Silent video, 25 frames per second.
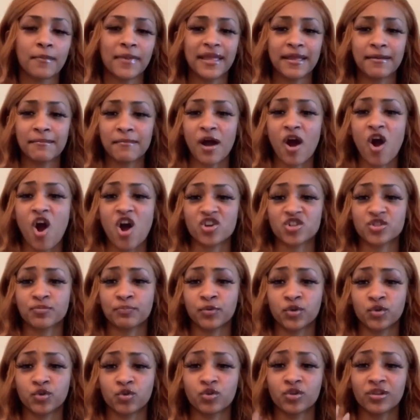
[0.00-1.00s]
in my
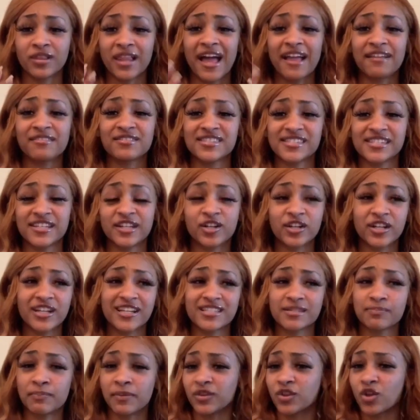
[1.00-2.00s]
Entrepreneur Life
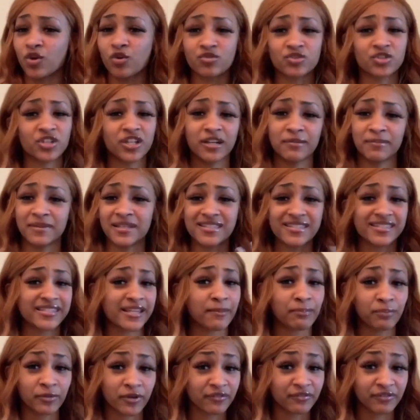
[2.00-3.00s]
series, but those are gonna be
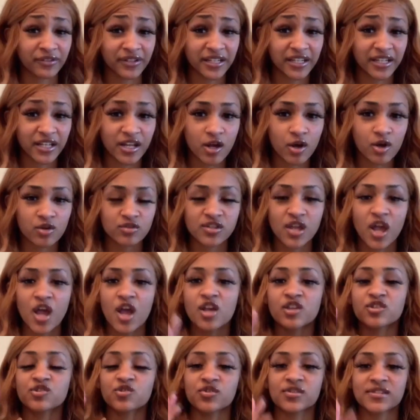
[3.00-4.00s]
separate videos,
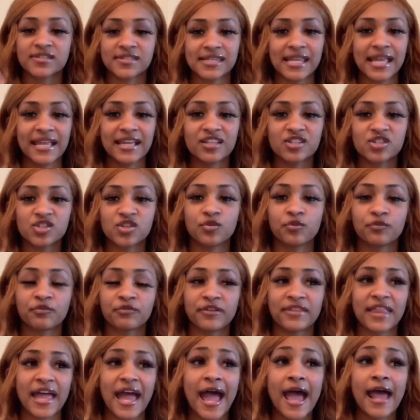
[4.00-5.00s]
so stay tuned
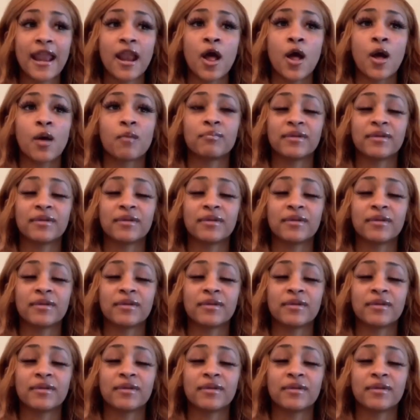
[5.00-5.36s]
for that.